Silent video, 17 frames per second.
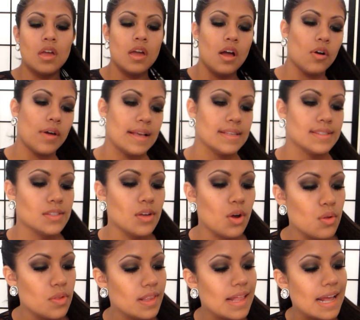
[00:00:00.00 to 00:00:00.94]
Okay,
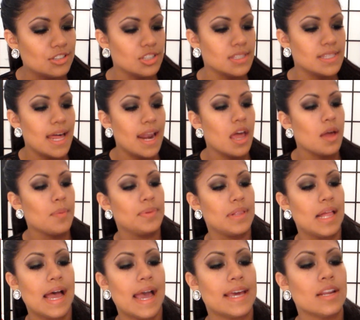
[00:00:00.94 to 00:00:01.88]
so the lashes that I
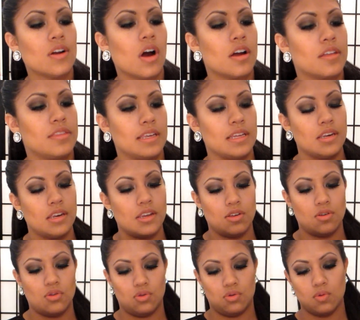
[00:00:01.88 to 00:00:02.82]
applied are the
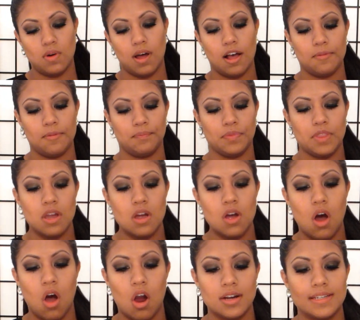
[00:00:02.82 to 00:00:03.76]
new
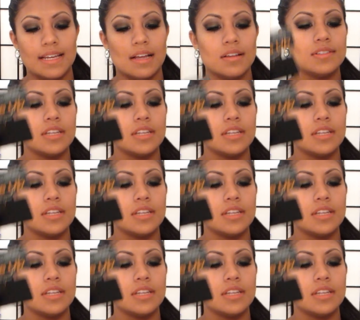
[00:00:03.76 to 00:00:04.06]
Ardell